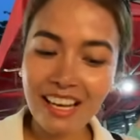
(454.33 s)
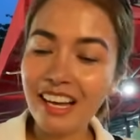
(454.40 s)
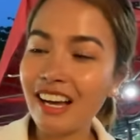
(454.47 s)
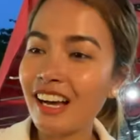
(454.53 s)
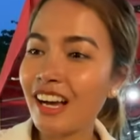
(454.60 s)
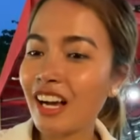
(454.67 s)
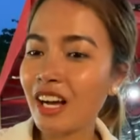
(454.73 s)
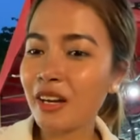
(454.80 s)

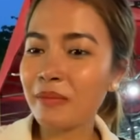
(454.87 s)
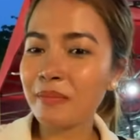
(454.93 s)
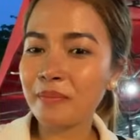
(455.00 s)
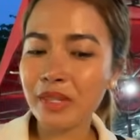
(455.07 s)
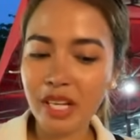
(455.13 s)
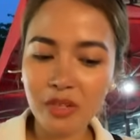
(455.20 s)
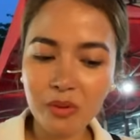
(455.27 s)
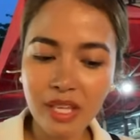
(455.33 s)
um,
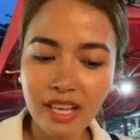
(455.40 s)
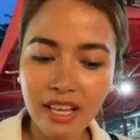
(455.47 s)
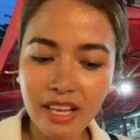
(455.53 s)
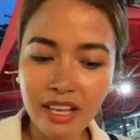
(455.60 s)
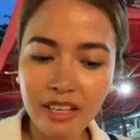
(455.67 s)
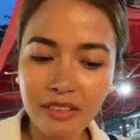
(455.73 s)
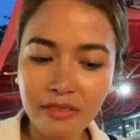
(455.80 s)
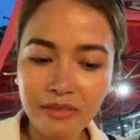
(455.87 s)
can we
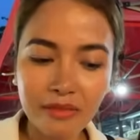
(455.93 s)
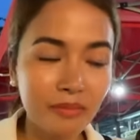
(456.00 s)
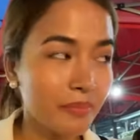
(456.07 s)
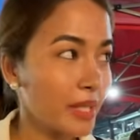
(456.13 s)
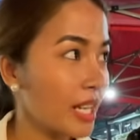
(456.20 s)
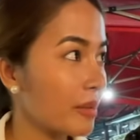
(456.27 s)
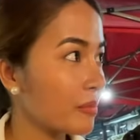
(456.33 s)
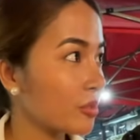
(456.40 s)
have
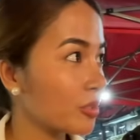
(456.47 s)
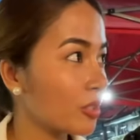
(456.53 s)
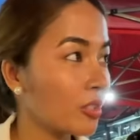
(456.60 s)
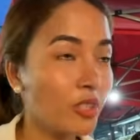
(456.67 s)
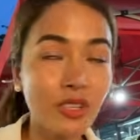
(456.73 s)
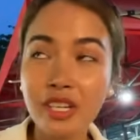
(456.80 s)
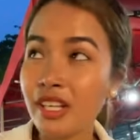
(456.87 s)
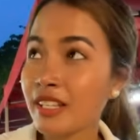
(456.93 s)
pila mo tolo?
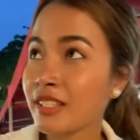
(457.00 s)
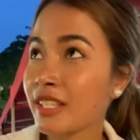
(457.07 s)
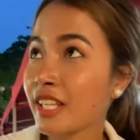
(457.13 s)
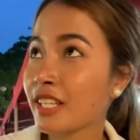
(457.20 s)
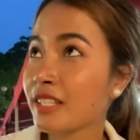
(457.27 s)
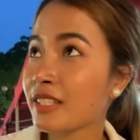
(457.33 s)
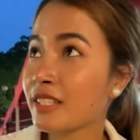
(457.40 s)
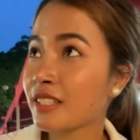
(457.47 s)

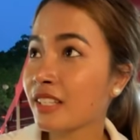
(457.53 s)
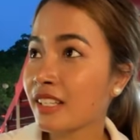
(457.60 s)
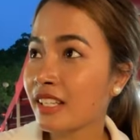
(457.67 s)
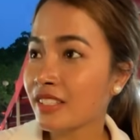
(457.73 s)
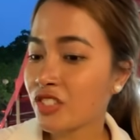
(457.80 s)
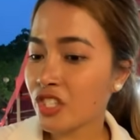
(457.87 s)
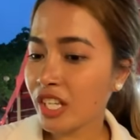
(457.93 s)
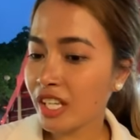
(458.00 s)
Six
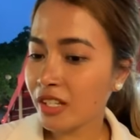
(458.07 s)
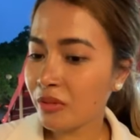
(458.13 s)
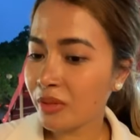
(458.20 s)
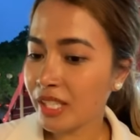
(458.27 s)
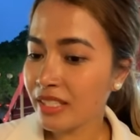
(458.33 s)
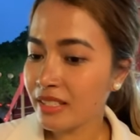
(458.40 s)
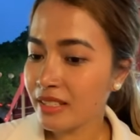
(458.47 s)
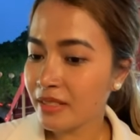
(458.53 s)
chicken
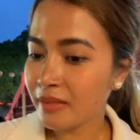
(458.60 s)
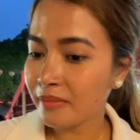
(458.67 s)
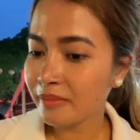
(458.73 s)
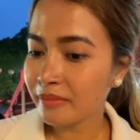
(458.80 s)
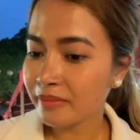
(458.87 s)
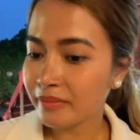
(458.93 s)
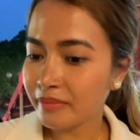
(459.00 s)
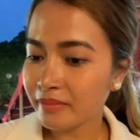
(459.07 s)
wings?
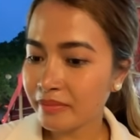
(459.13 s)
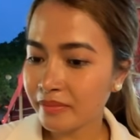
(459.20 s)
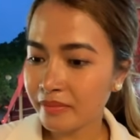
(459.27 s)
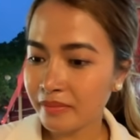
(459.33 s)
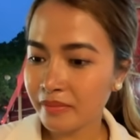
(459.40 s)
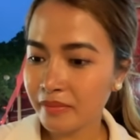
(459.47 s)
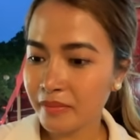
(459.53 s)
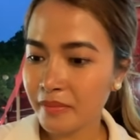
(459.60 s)

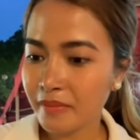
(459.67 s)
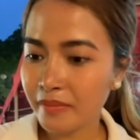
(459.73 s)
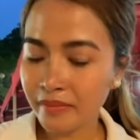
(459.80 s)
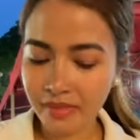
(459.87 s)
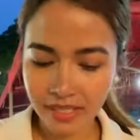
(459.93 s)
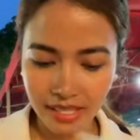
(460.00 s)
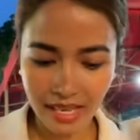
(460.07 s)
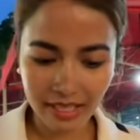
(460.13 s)

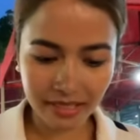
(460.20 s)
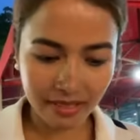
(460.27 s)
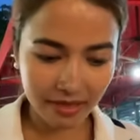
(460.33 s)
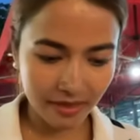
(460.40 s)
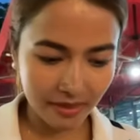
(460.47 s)
Yes.